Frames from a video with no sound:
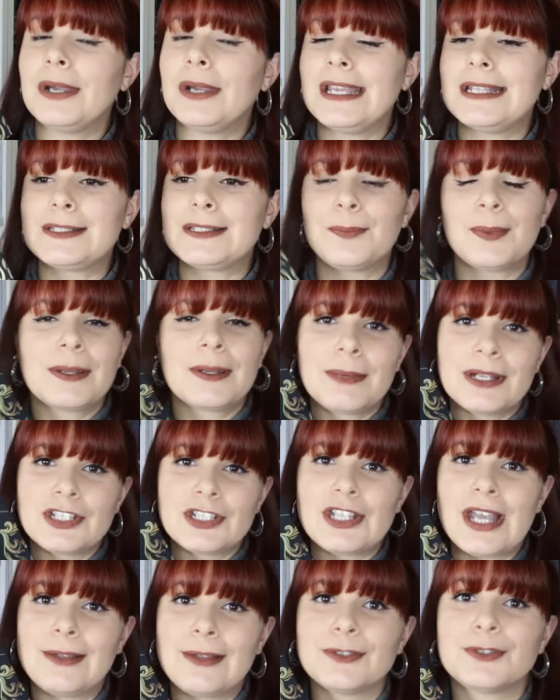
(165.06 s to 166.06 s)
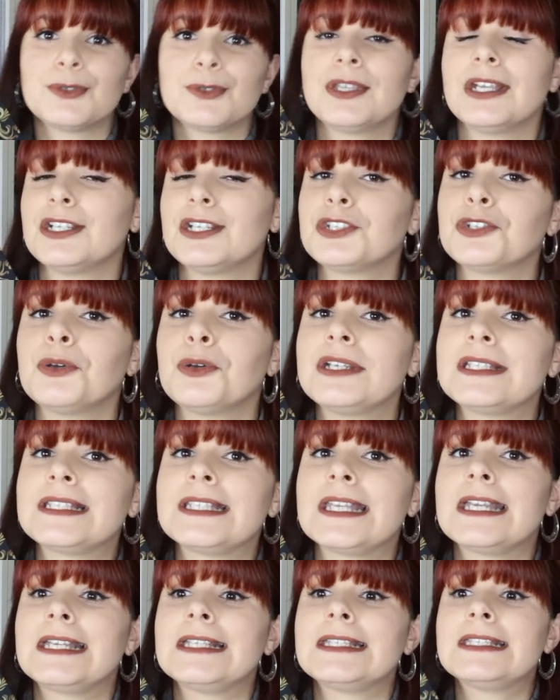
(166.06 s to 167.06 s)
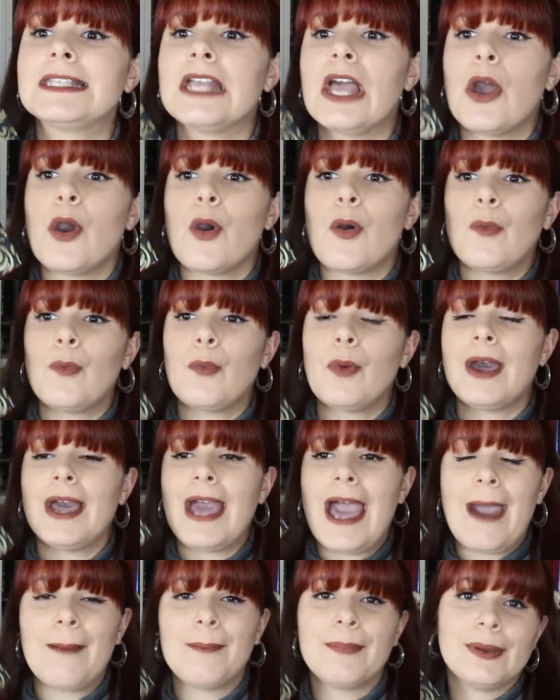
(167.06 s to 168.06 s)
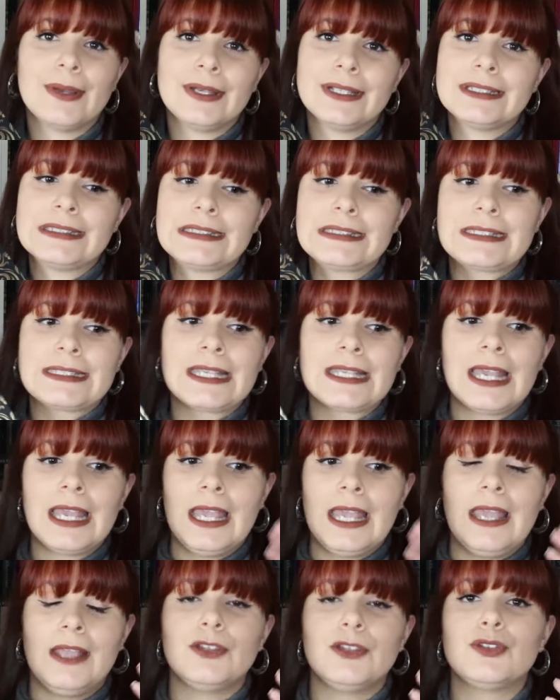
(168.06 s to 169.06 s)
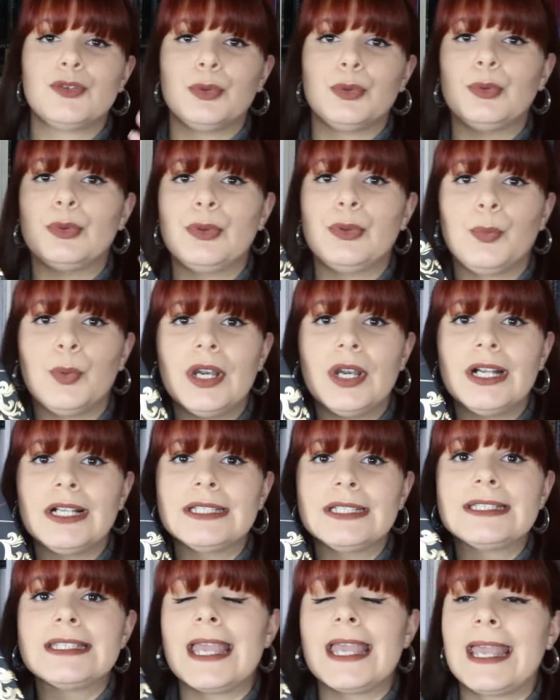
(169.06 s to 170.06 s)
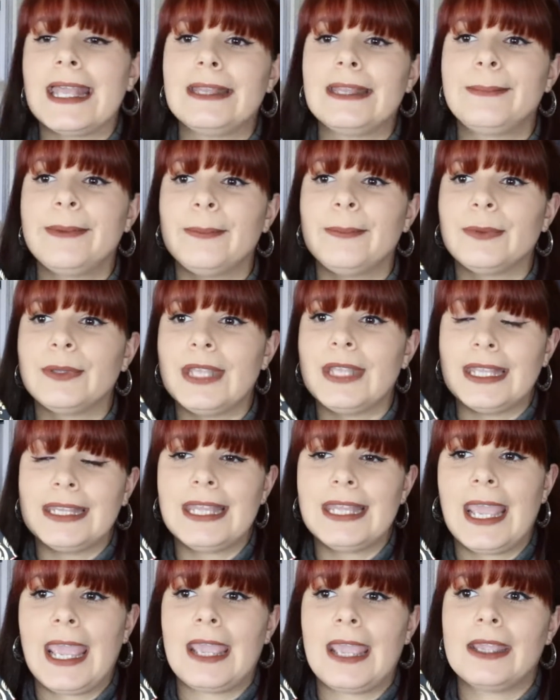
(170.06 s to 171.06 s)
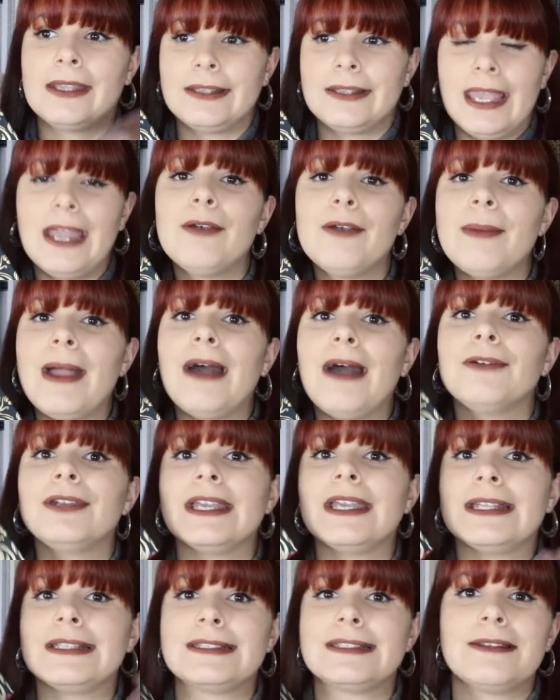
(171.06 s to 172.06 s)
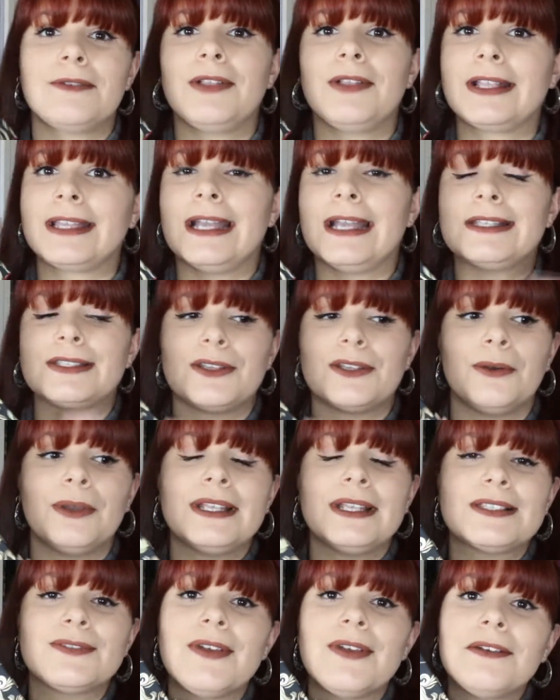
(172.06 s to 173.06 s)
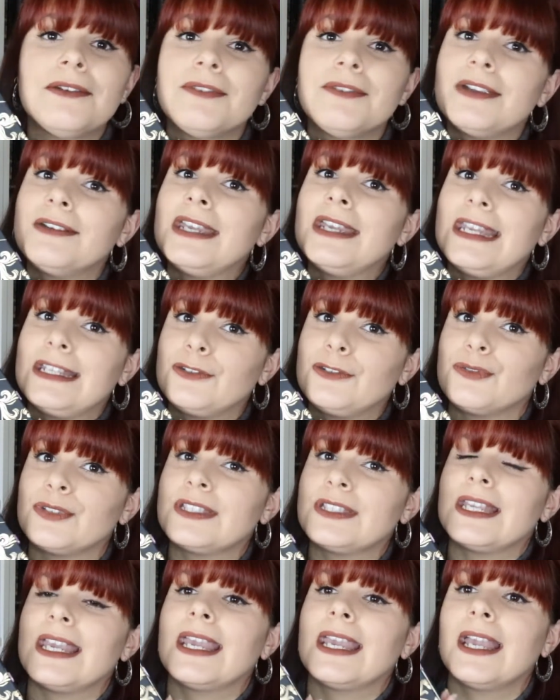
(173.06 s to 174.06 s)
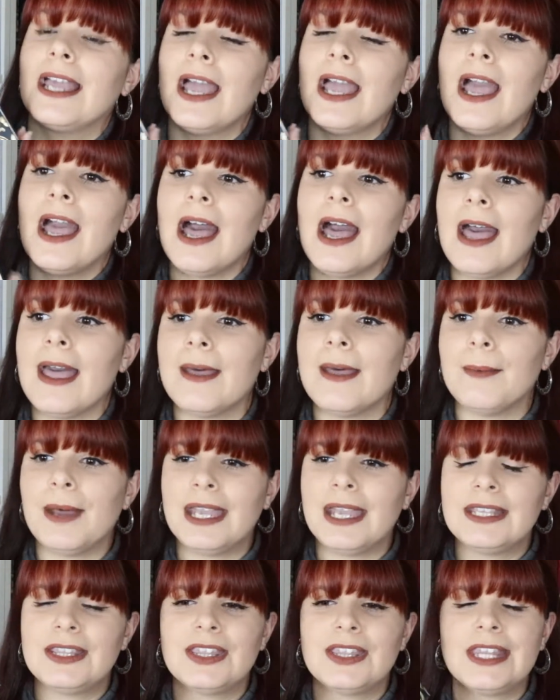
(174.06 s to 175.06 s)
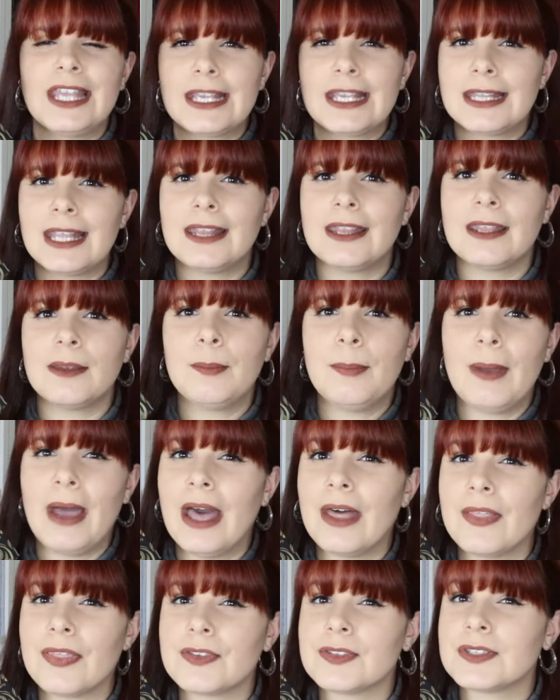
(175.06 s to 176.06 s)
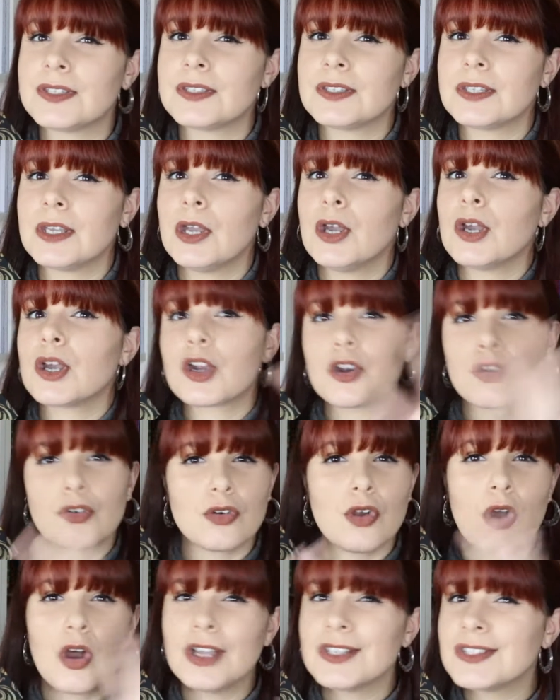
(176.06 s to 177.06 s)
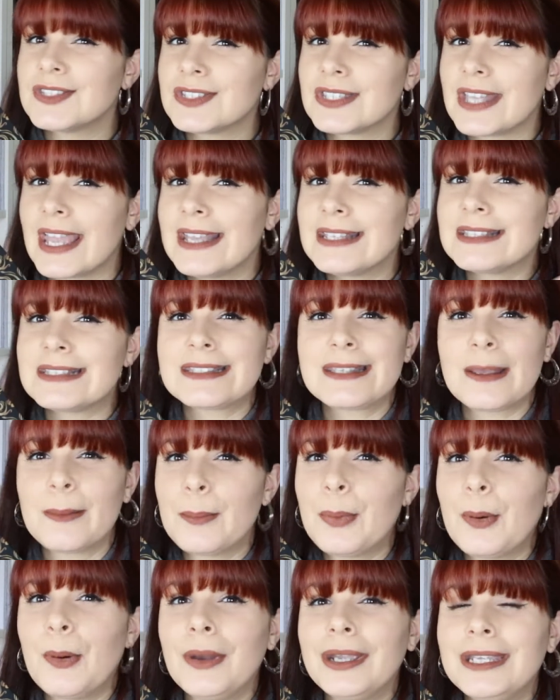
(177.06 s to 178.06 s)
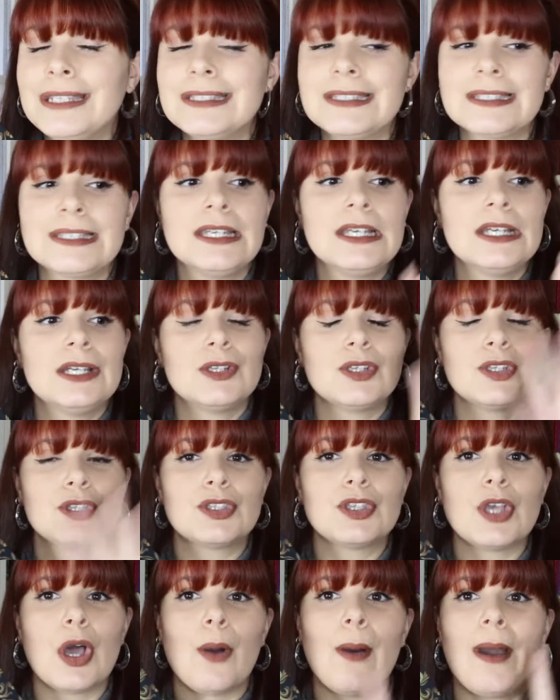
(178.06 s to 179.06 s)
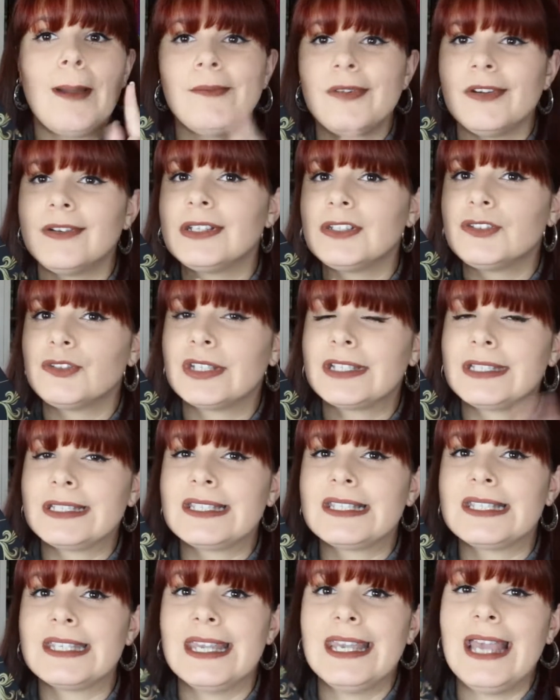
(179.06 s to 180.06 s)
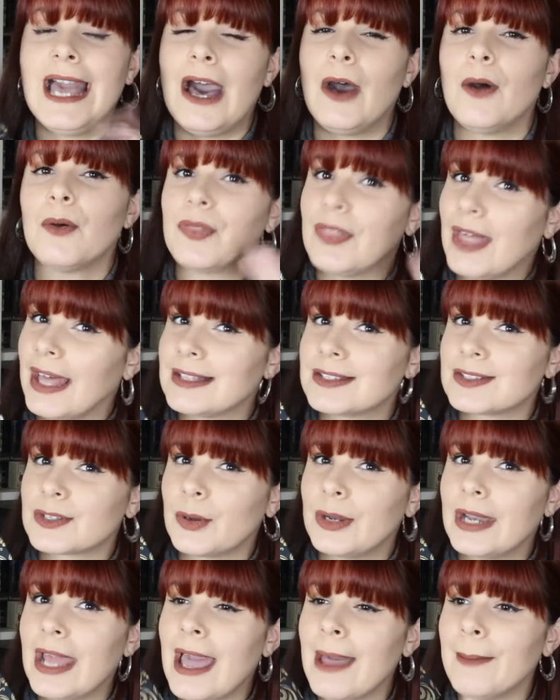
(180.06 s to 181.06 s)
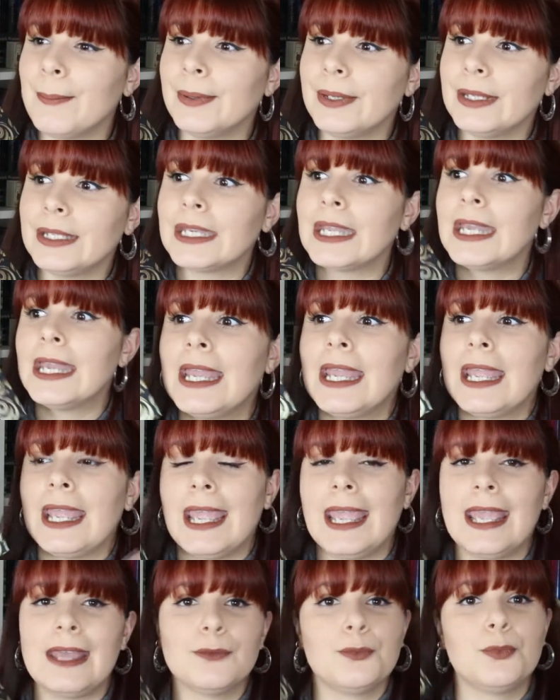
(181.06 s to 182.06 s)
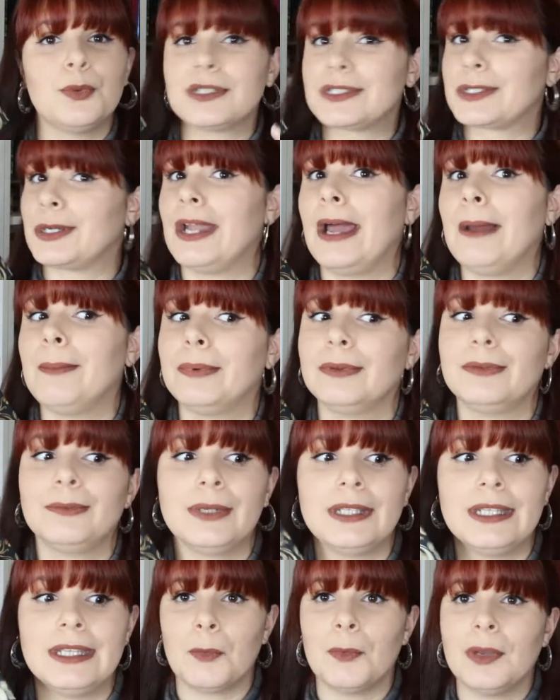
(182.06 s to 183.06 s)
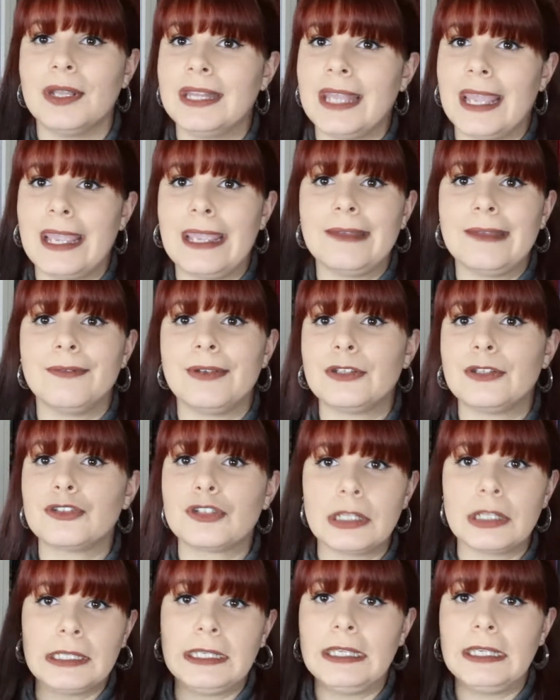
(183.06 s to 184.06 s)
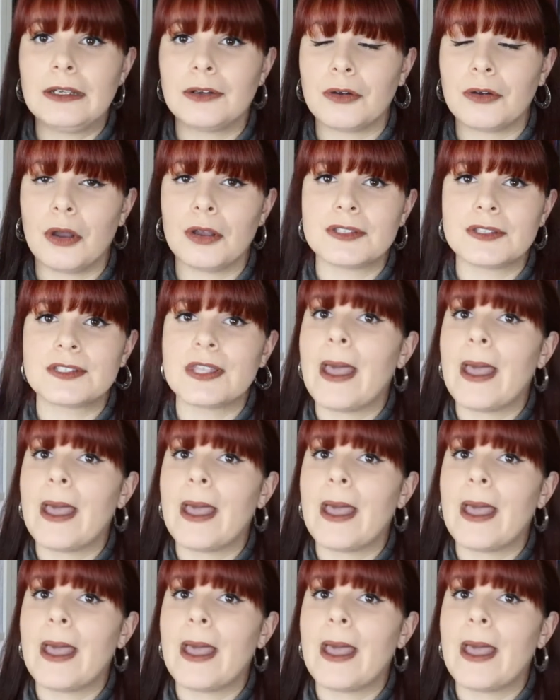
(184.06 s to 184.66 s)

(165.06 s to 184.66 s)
it's pretty much down to their choices what happens to the world and the people that they care about and stuff like that. So it's very, very interesting. I think that their paths cross at some point, so I'm very intrigued to see how that's gonna happen and what's gonna happen when they eventually cross